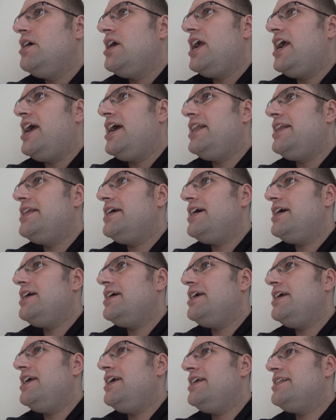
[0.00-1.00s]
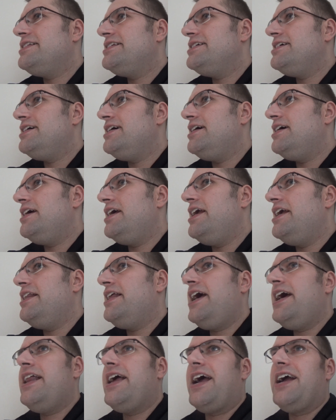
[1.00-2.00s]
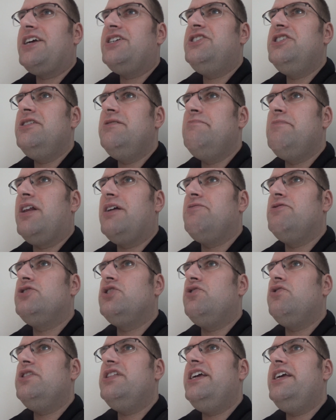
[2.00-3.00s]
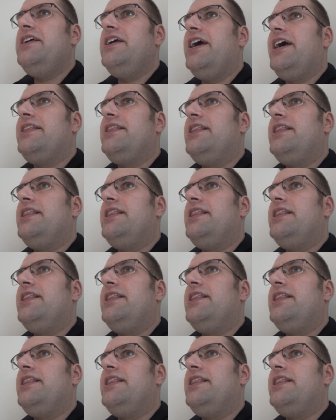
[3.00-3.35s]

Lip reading: It had action, but it was only